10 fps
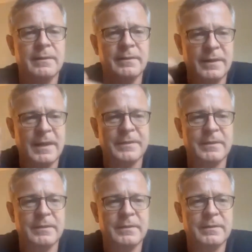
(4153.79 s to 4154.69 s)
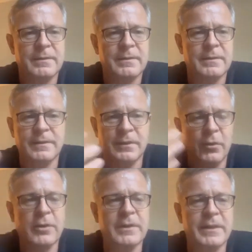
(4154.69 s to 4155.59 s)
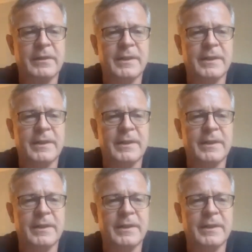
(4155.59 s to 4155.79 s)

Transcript: than other than ordinary